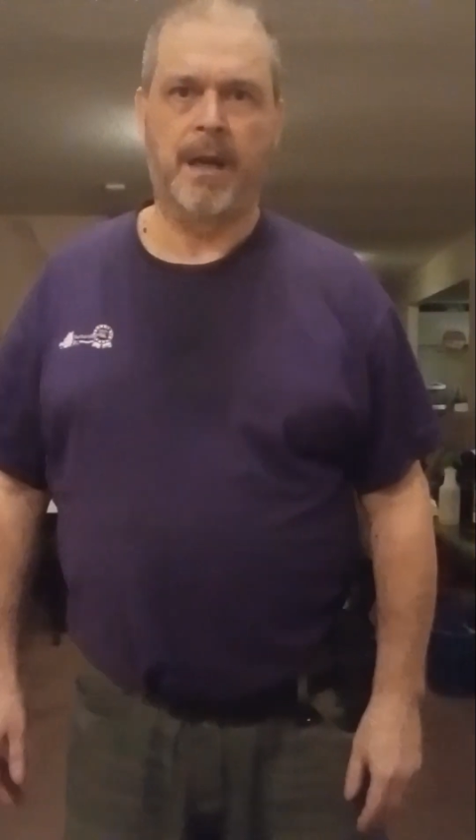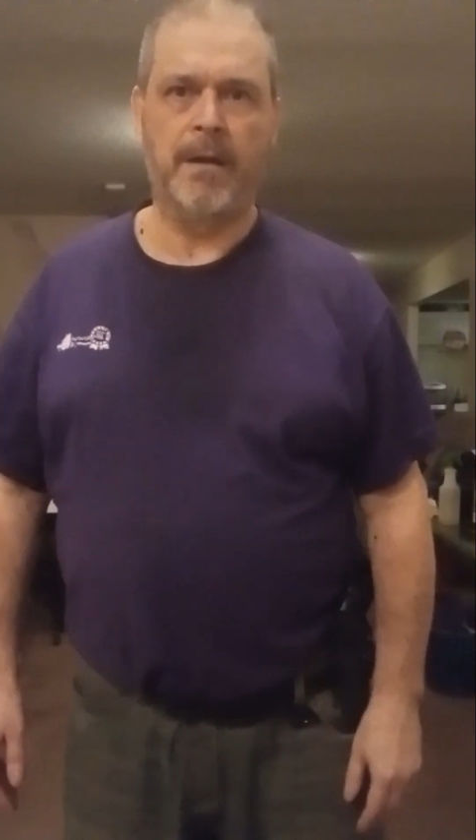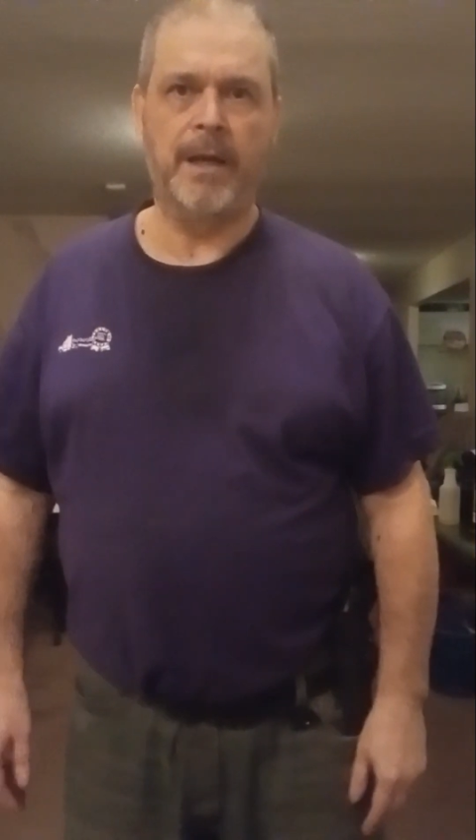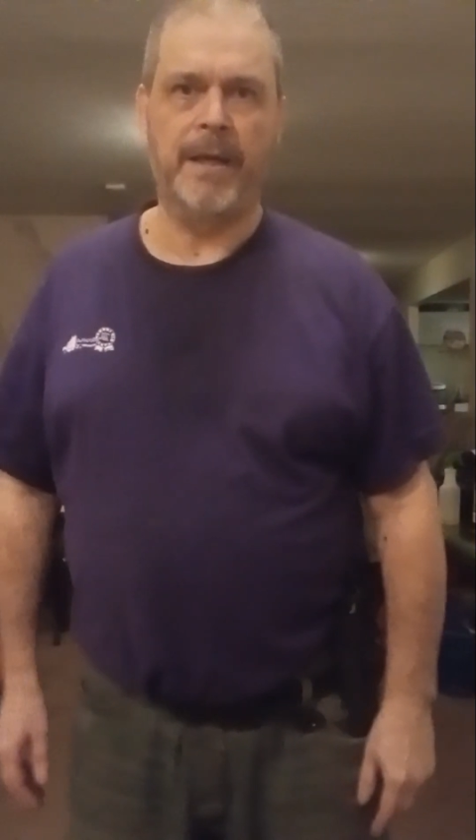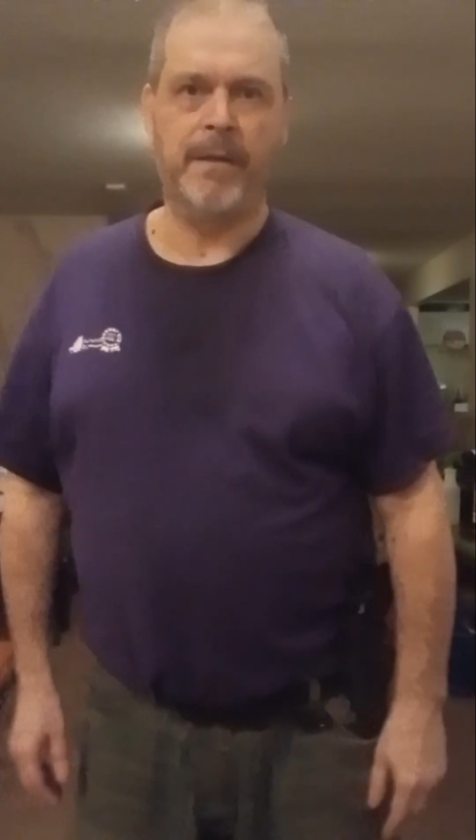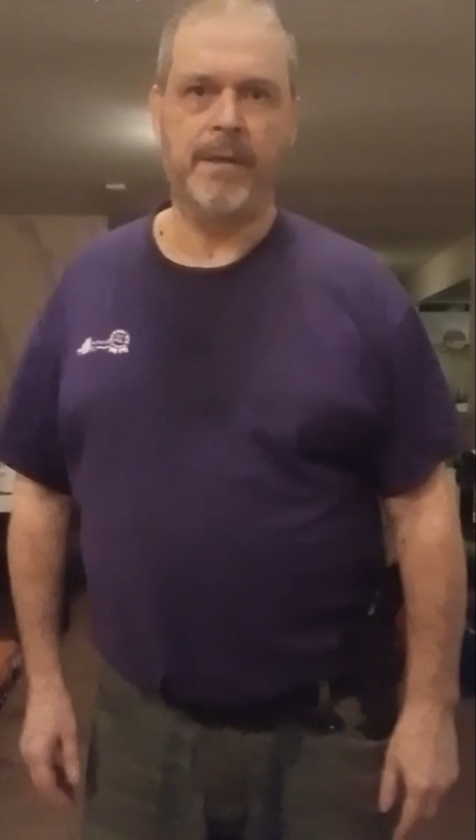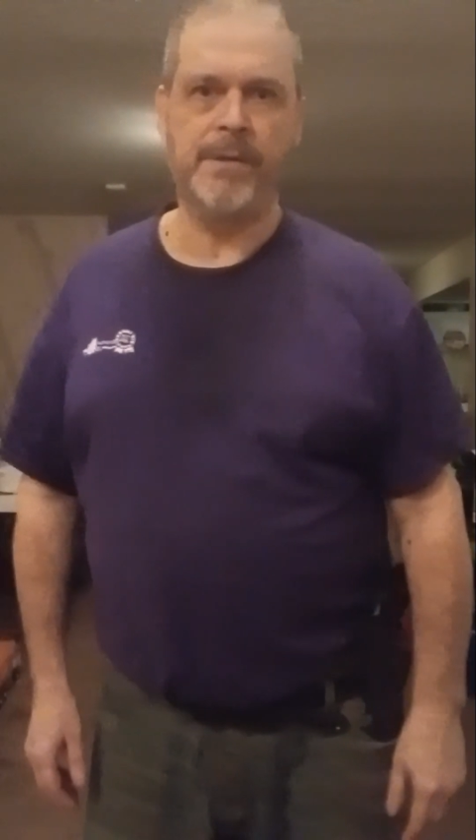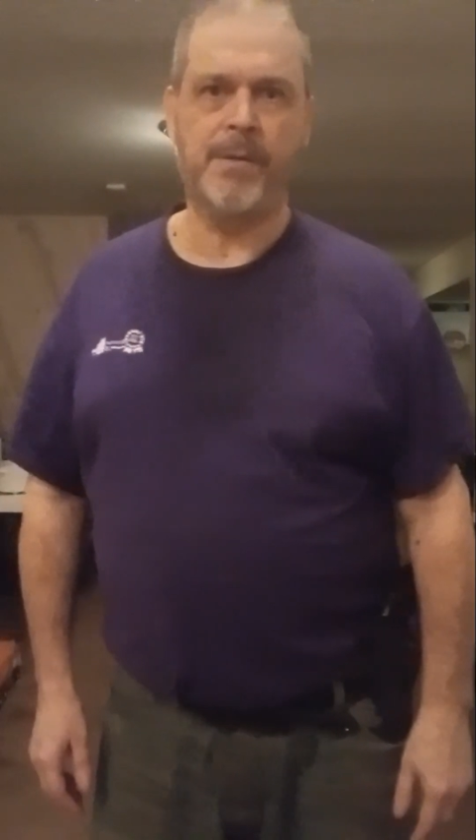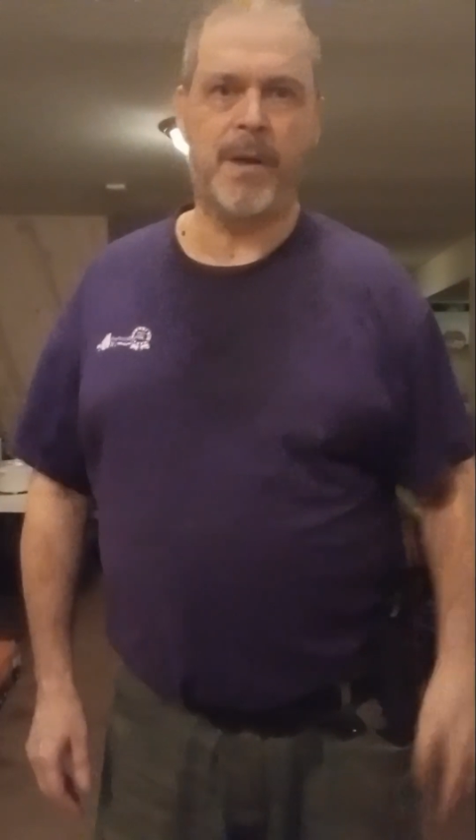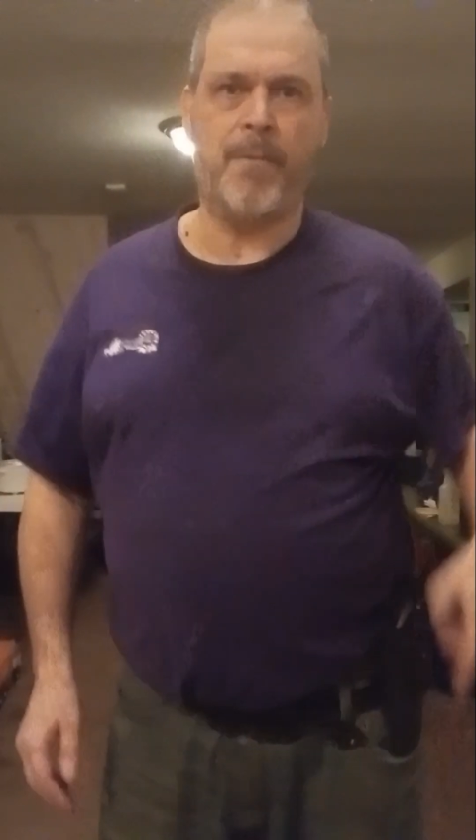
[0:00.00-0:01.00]
all right,
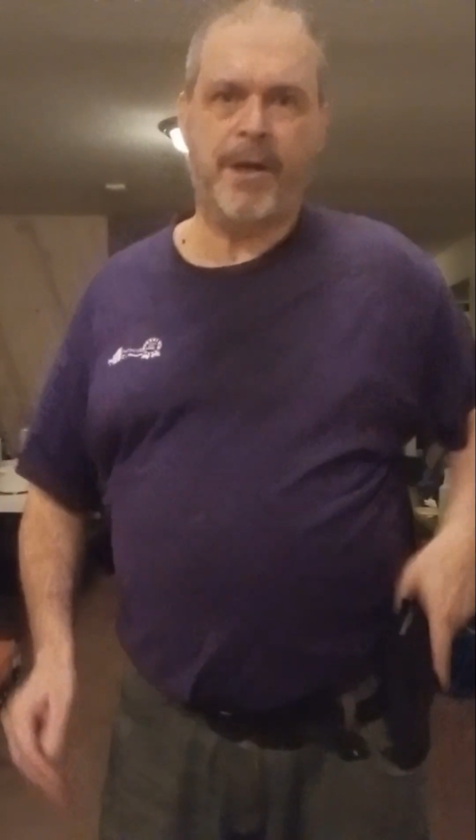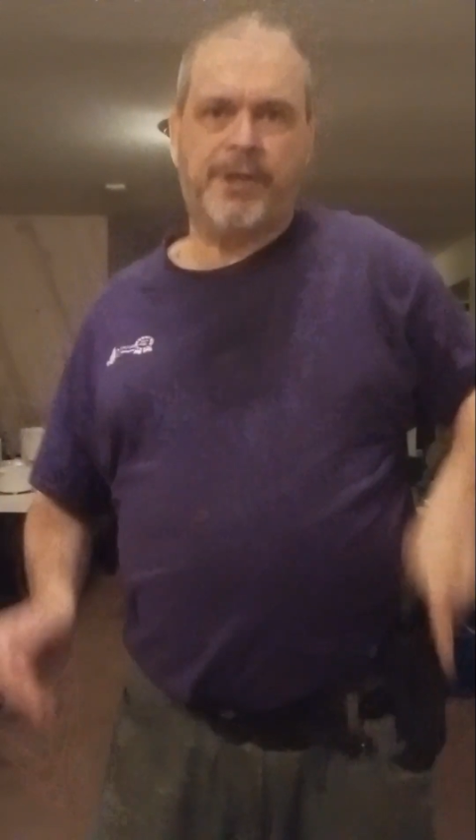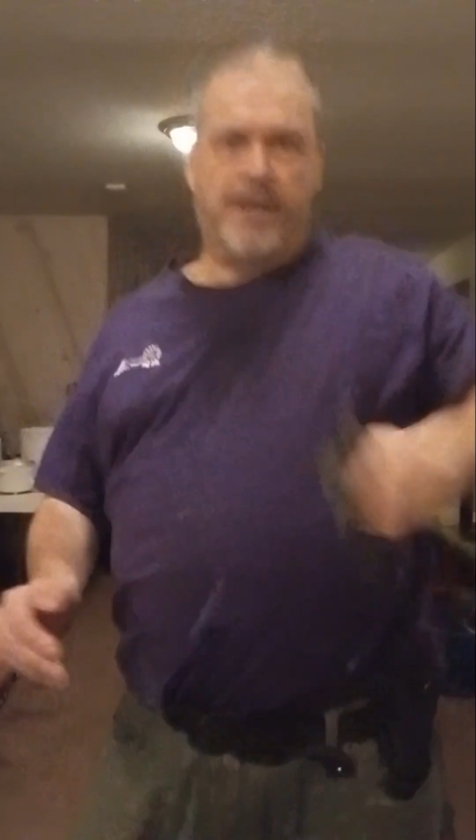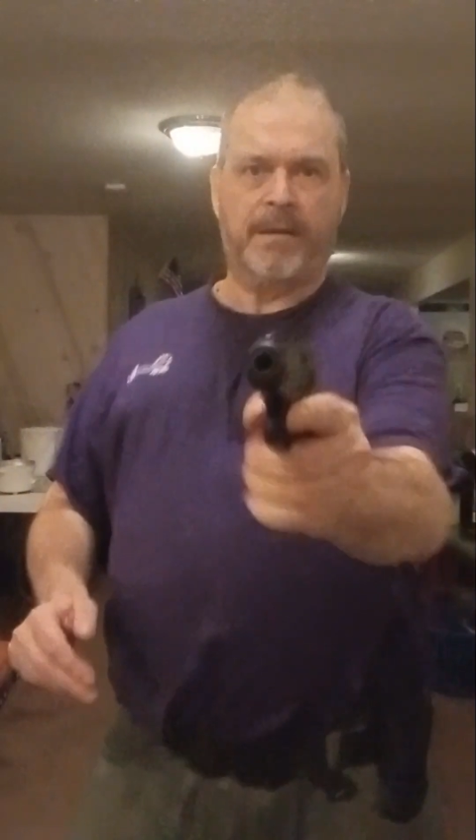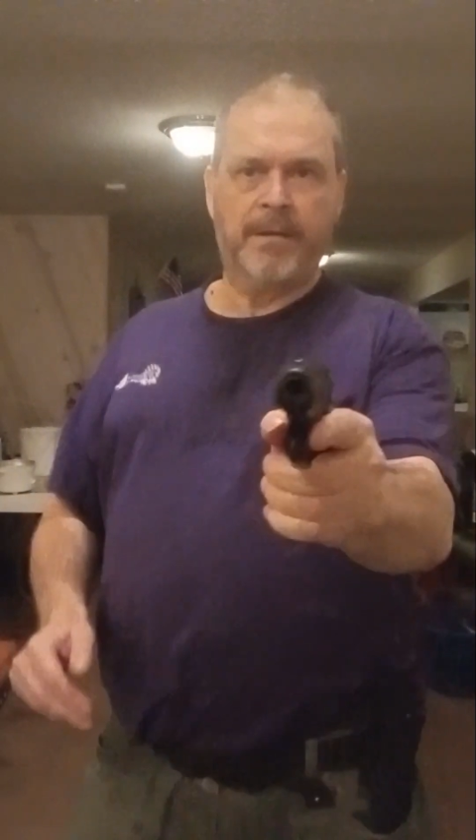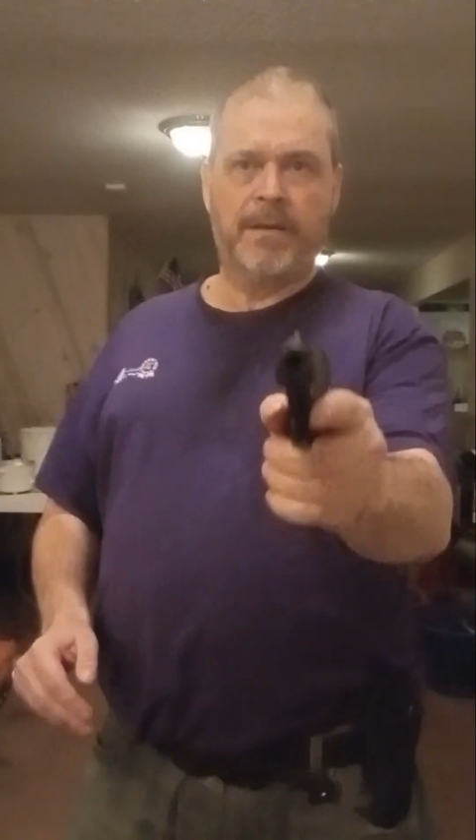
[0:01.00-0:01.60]
here's what I want you to